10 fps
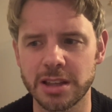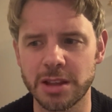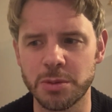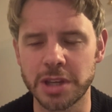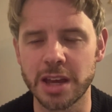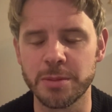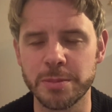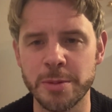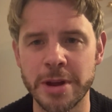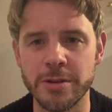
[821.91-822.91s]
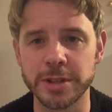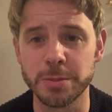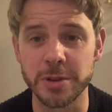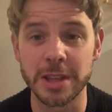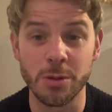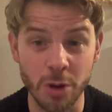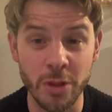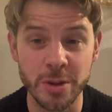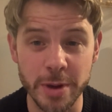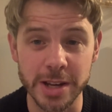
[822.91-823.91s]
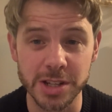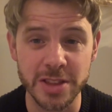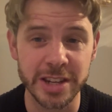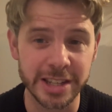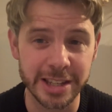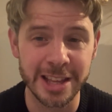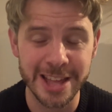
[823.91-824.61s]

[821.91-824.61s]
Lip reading: they would get an appearance, but they were on the bench, and then